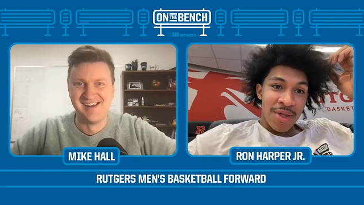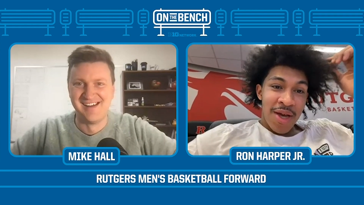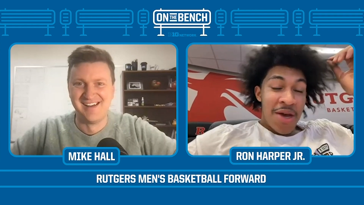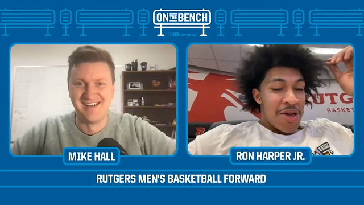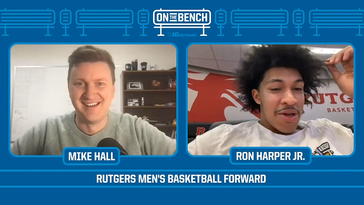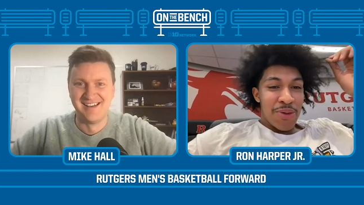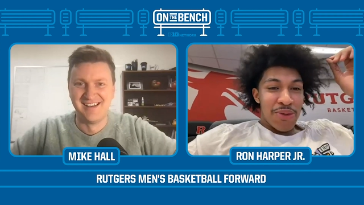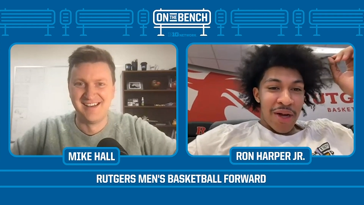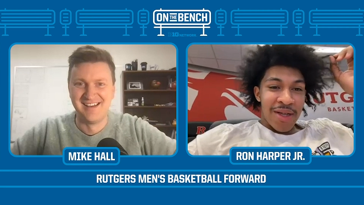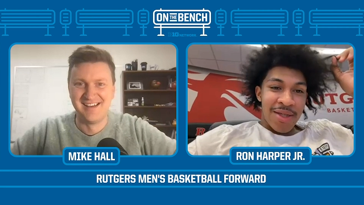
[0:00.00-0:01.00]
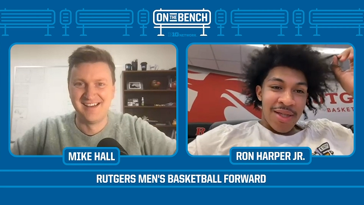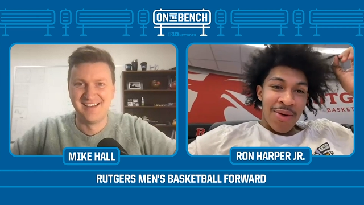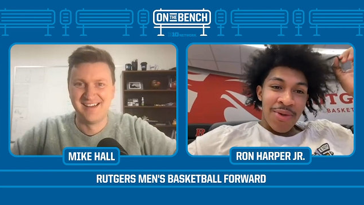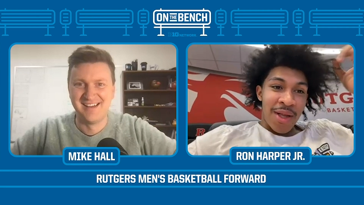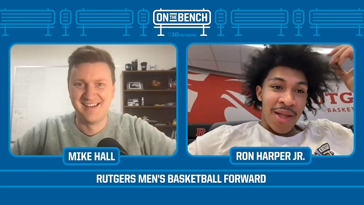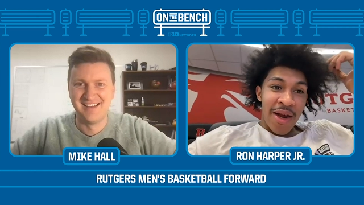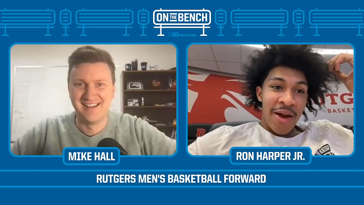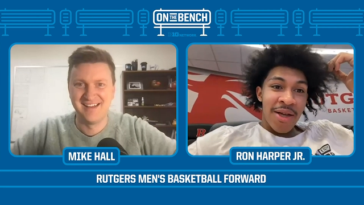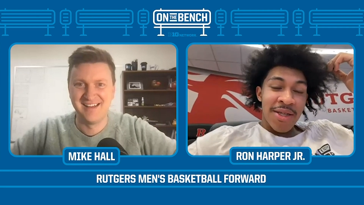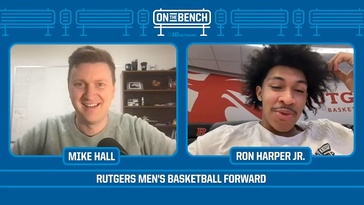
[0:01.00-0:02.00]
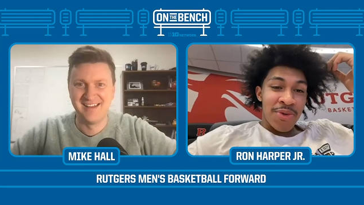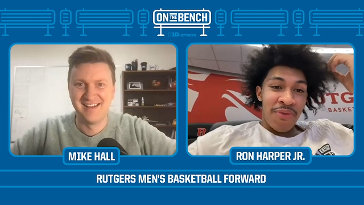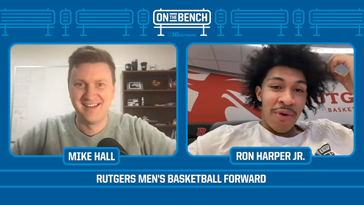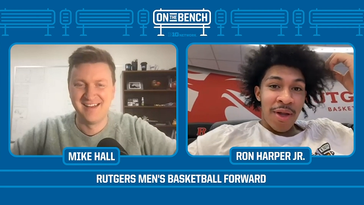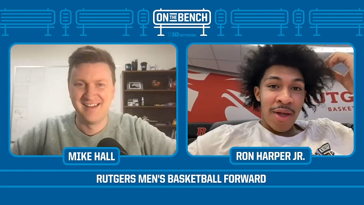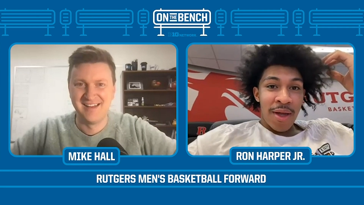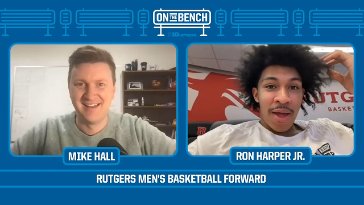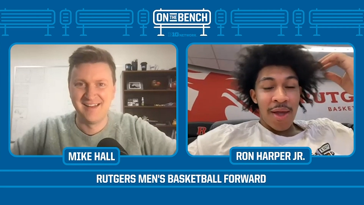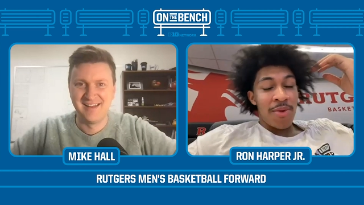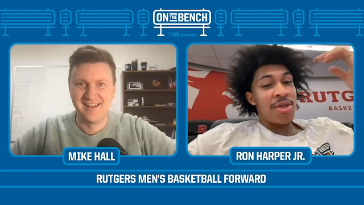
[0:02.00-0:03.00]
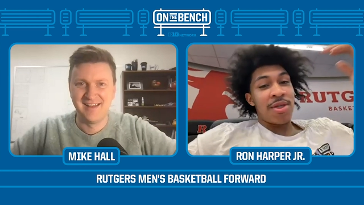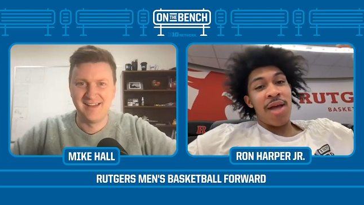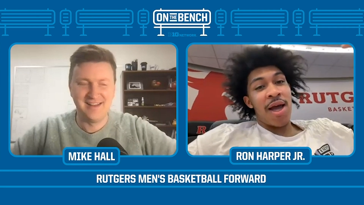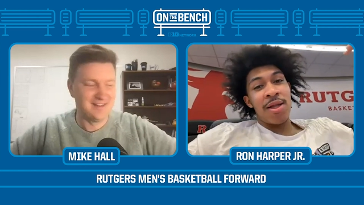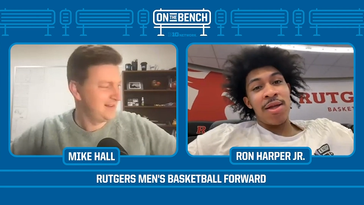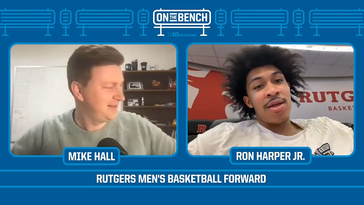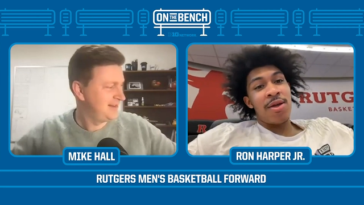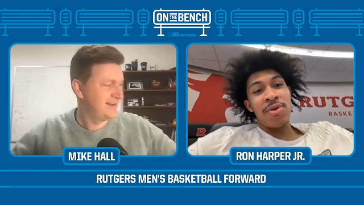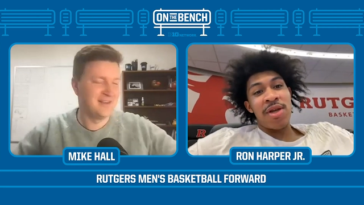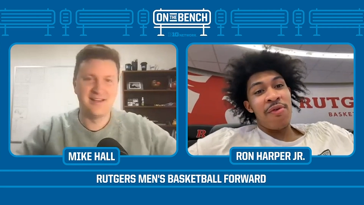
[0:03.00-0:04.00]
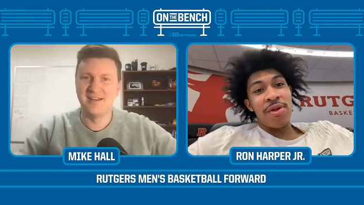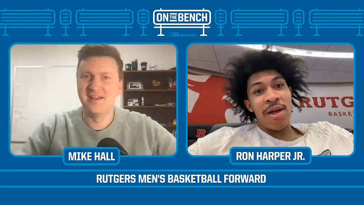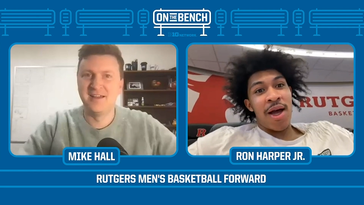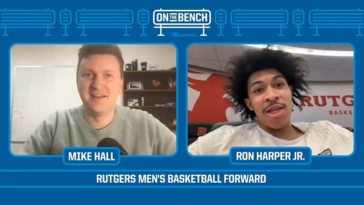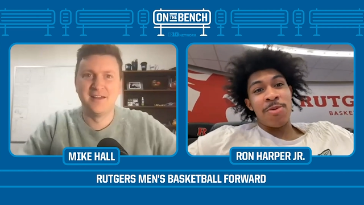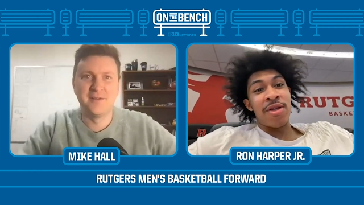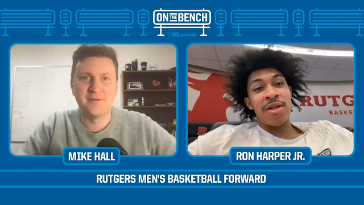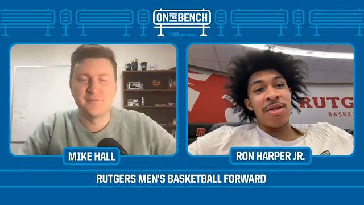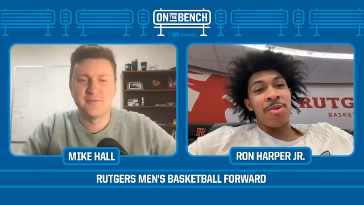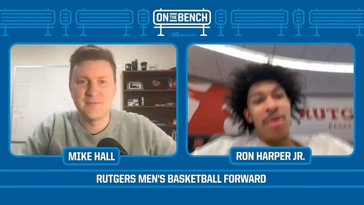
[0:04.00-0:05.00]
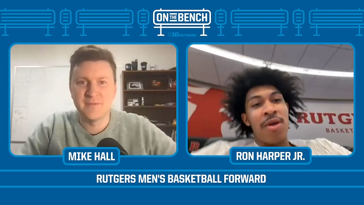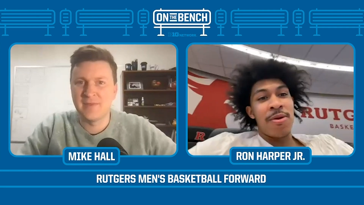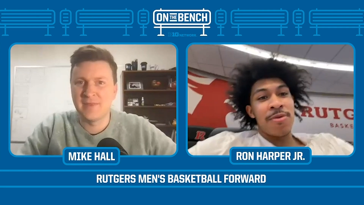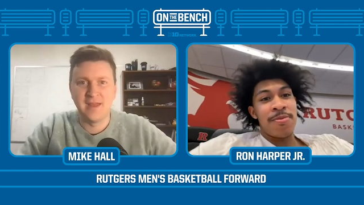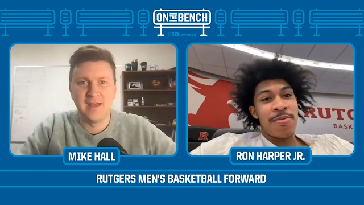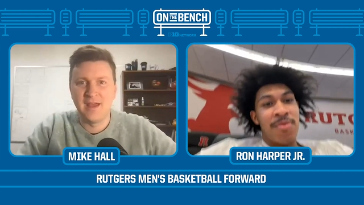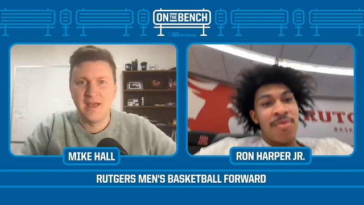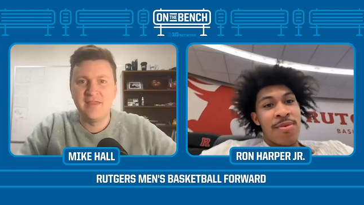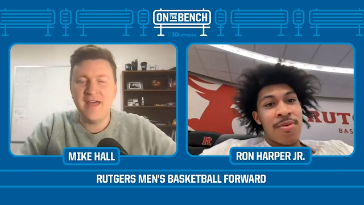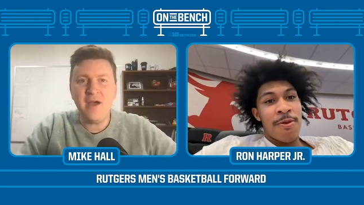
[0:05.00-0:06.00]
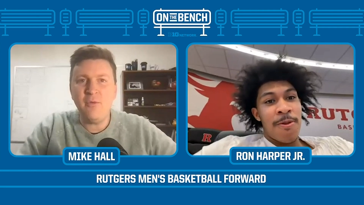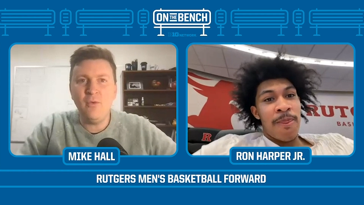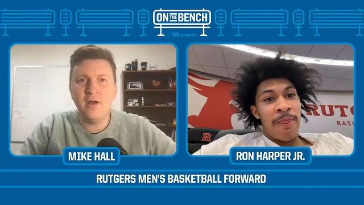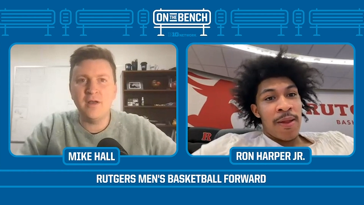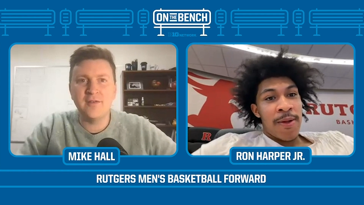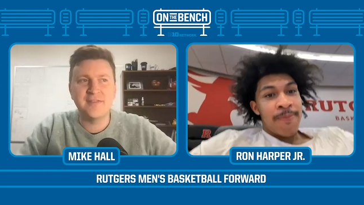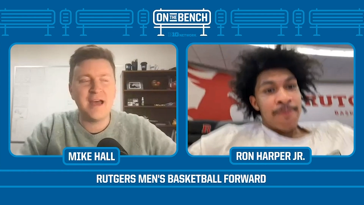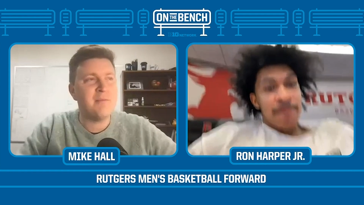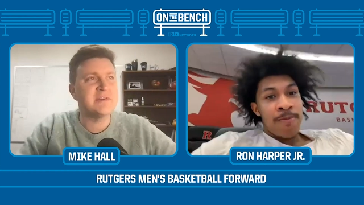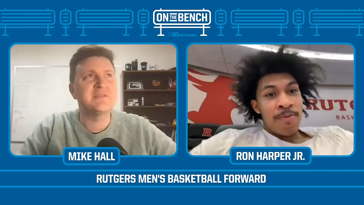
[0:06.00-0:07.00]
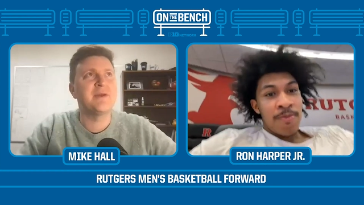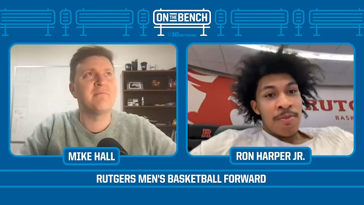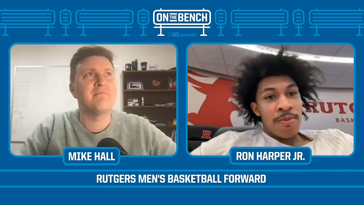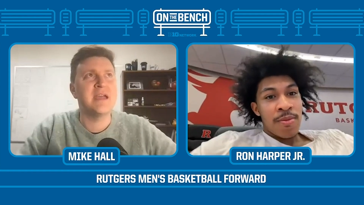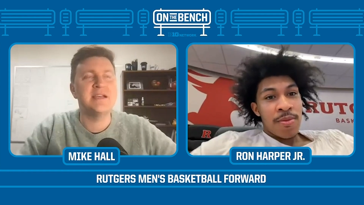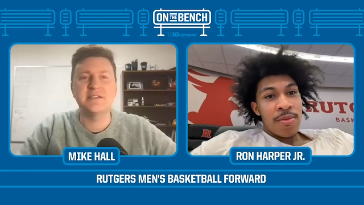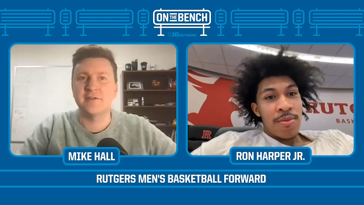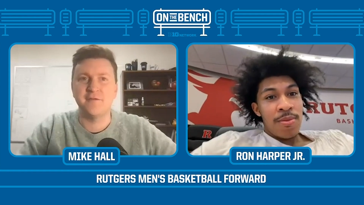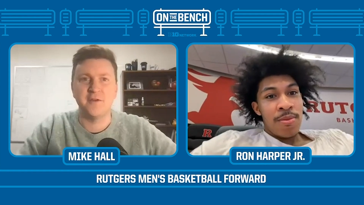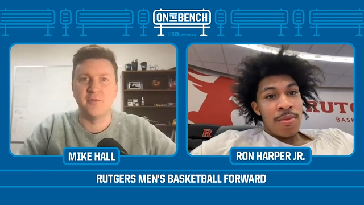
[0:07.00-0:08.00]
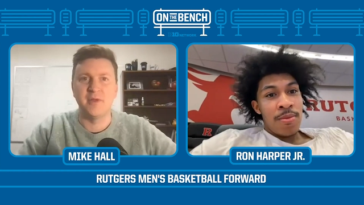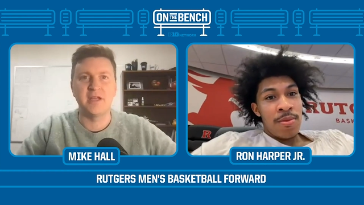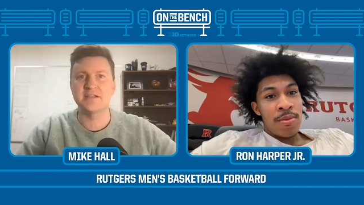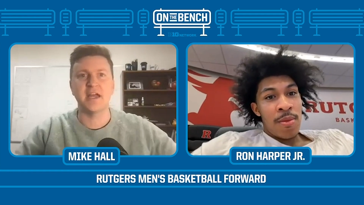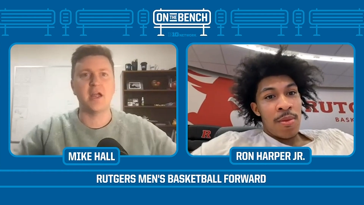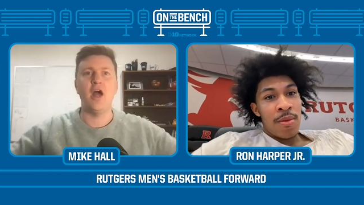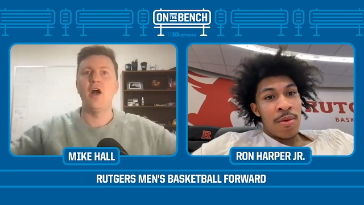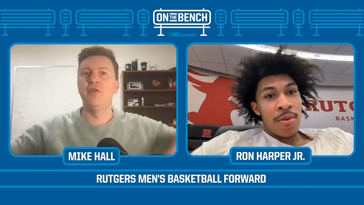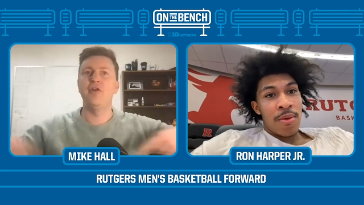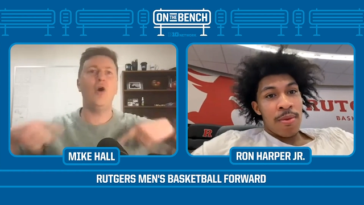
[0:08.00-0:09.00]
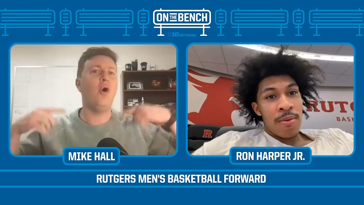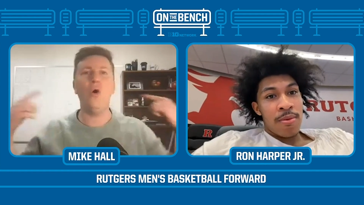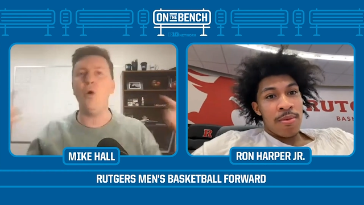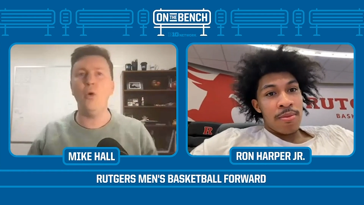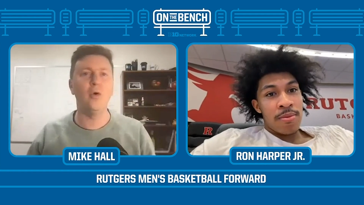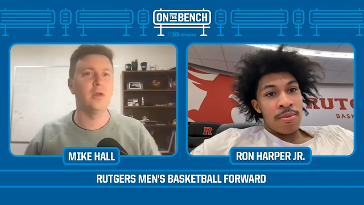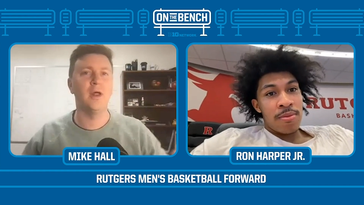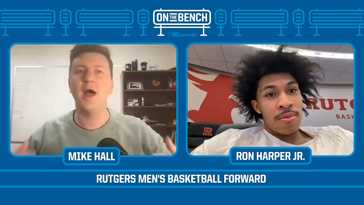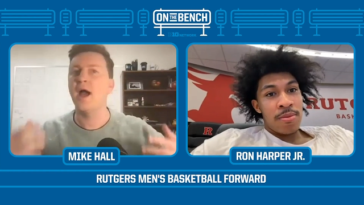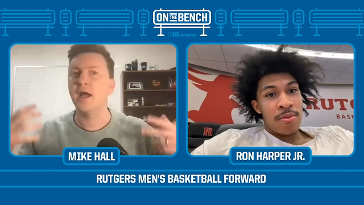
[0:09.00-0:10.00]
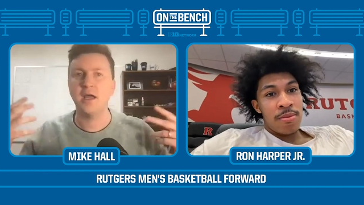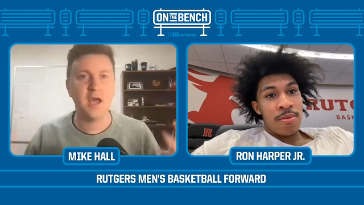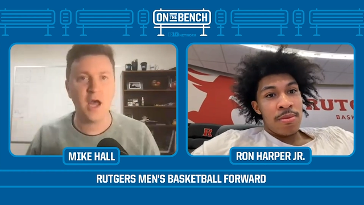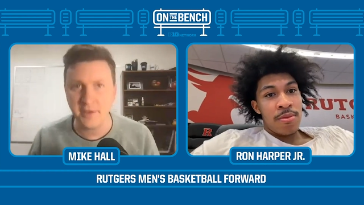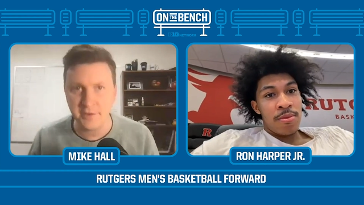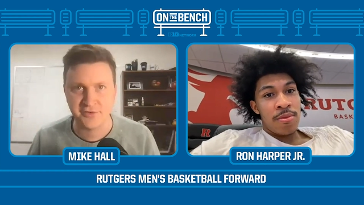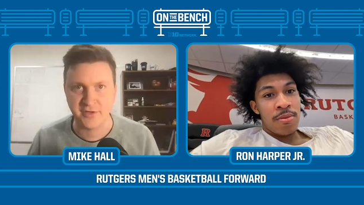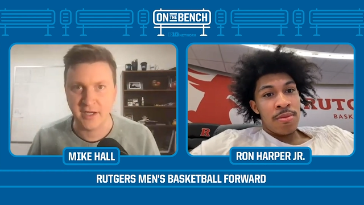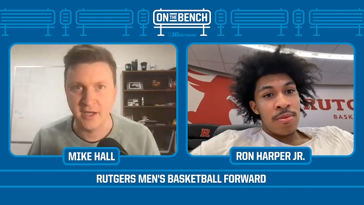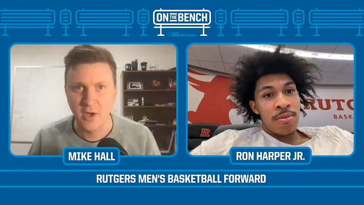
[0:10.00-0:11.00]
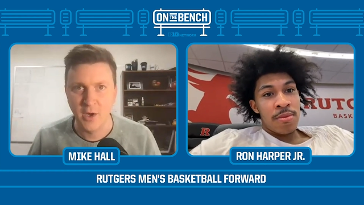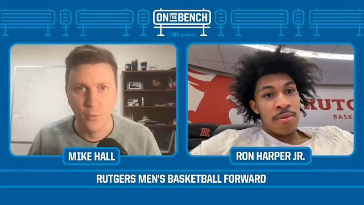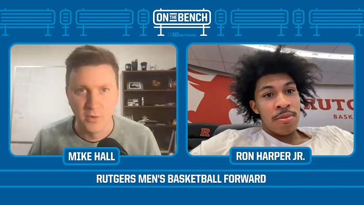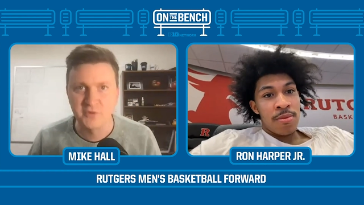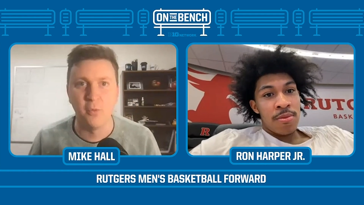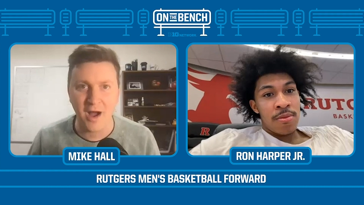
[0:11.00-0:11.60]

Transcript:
Speaker 1: just it was great to see. It was hilarious. It was funny. It was exactly it was everything I expected it to be.
Speaker 2: That was that must have been amazing for you because like the whole country was